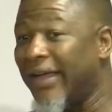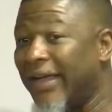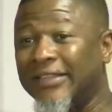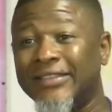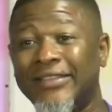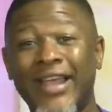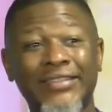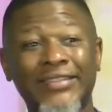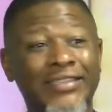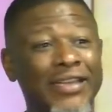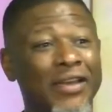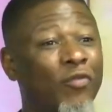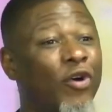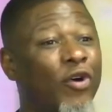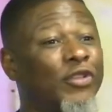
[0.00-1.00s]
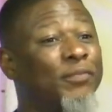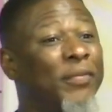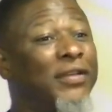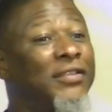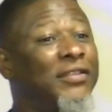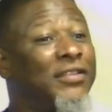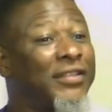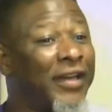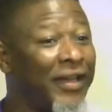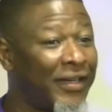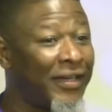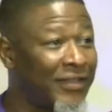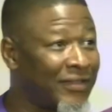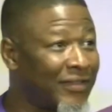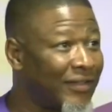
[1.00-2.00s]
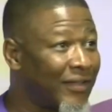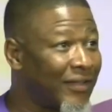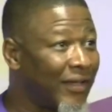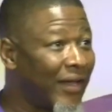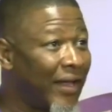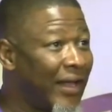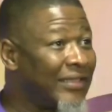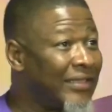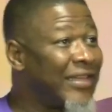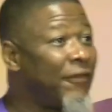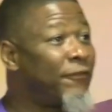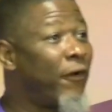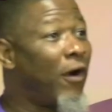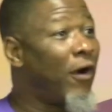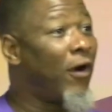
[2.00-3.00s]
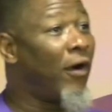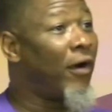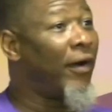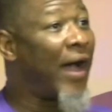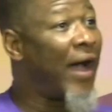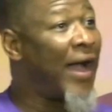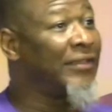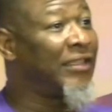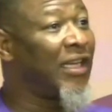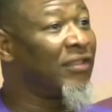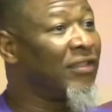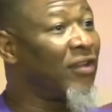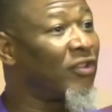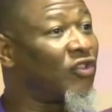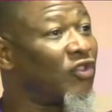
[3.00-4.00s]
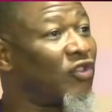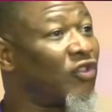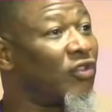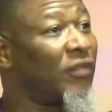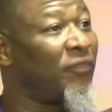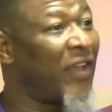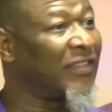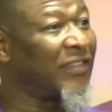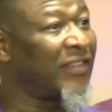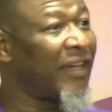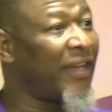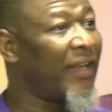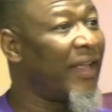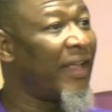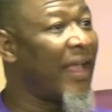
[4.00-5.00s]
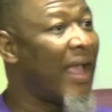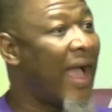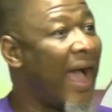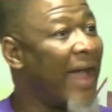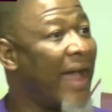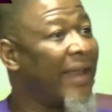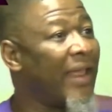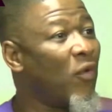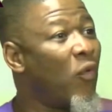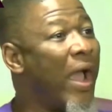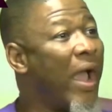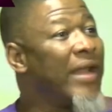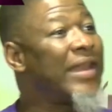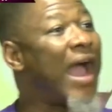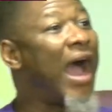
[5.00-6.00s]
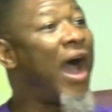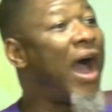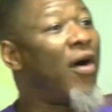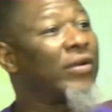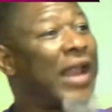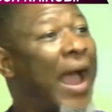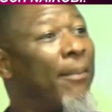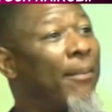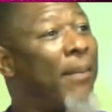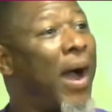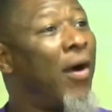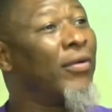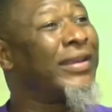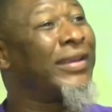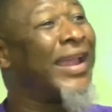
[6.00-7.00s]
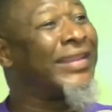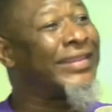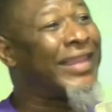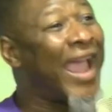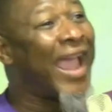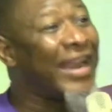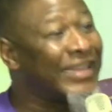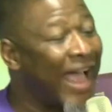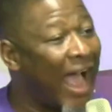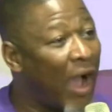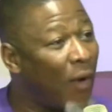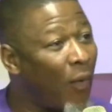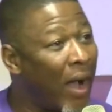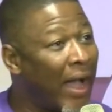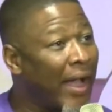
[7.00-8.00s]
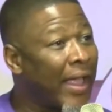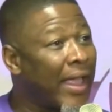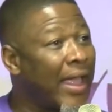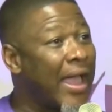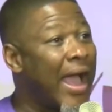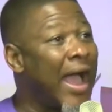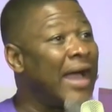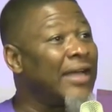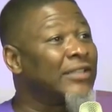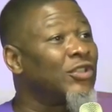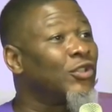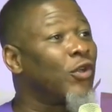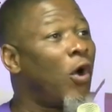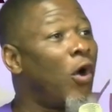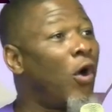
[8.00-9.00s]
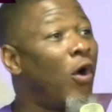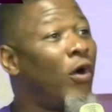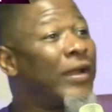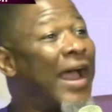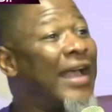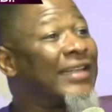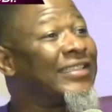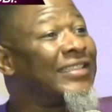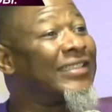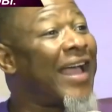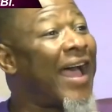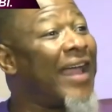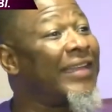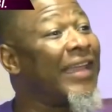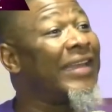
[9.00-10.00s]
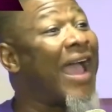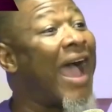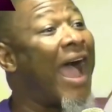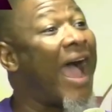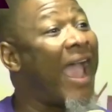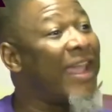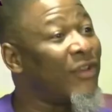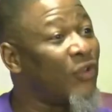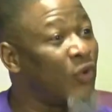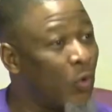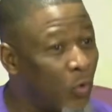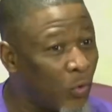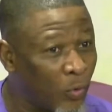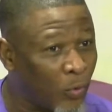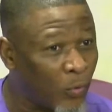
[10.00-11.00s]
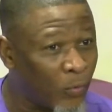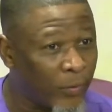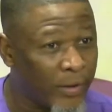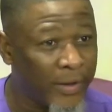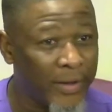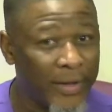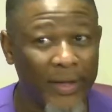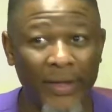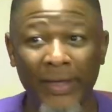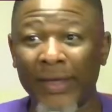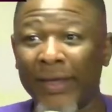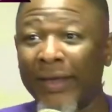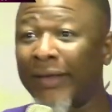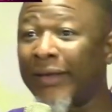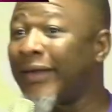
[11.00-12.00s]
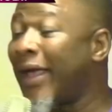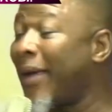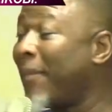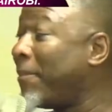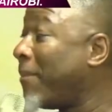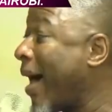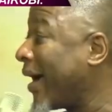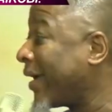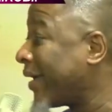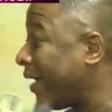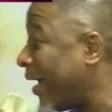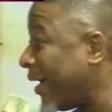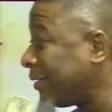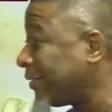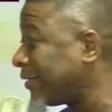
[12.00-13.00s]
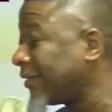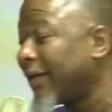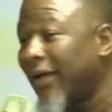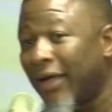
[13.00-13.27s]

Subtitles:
His destiny was being traded. He said, verse 3, and he went out about the 10th hour and saw others standing idle in the marketplace.